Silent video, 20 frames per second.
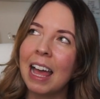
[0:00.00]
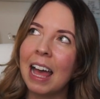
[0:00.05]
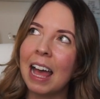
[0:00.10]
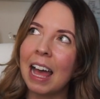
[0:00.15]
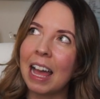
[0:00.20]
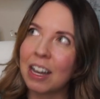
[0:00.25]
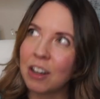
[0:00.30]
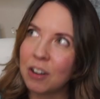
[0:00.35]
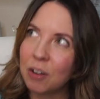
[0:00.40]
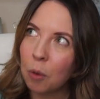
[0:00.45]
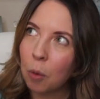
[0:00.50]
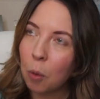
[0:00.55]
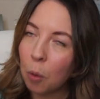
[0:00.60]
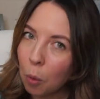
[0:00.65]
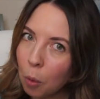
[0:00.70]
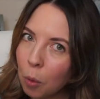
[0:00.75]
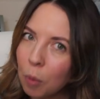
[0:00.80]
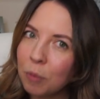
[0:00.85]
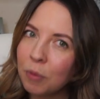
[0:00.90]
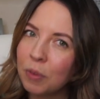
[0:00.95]
and
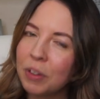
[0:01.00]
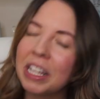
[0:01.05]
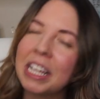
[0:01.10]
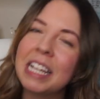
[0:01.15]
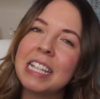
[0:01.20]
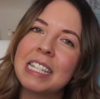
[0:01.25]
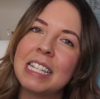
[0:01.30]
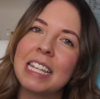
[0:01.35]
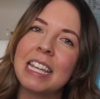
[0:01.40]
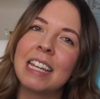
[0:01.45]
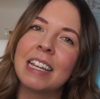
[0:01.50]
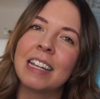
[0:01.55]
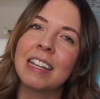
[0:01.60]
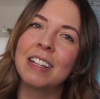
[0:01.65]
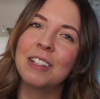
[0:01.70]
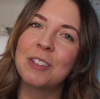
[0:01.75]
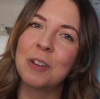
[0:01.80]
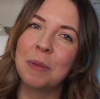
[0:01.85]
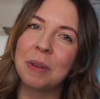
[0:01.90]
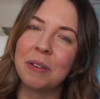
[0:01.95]
hopefully
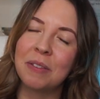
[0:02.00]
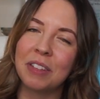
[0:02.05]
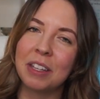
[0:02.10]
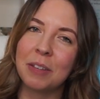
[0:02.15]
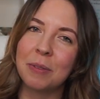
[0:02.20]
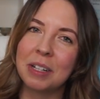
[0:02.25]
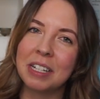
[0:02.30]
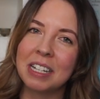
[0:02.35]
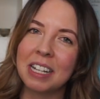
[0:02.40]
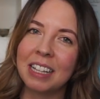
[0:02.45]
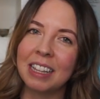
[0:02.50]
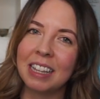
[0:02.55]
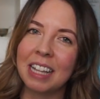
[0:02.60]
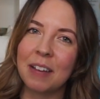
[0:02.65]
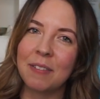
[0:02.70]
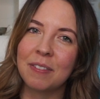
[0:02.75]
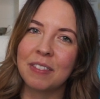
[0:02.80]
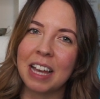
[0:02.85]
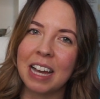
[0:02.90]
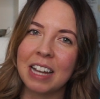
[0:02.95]
seeing Tommy Fleetwood
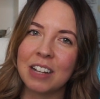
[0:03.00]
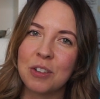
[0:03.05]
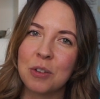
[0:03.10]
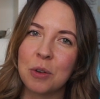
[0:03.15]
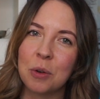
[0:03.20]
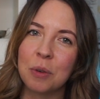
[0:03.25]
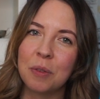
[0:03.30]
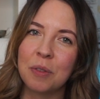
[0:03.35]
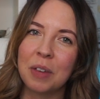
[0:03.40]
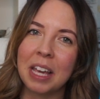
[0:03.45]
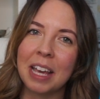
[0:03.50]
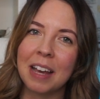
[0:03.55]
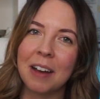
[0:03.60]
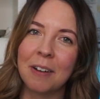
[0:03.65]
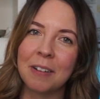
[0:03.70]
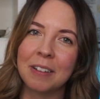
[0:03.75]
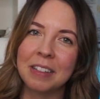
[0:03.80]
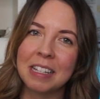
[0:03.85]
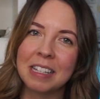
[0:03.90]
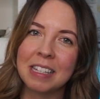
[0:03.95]
lift that trophy
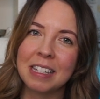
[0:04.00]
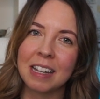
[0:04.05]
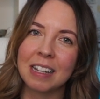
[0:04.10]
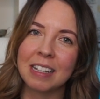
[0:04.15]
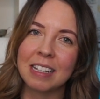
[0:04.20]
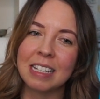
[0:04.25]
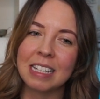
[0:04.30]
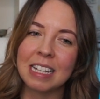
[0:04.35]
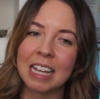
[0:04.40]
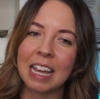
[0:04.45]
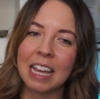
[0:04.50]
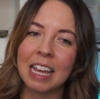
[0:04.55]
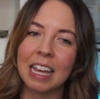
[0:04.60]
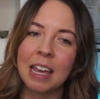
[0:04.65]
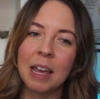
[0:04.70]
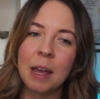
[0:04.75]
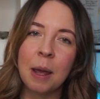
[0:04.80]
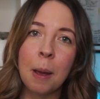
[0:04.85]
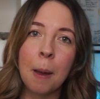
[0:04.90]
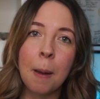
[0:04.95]
on the Sunday.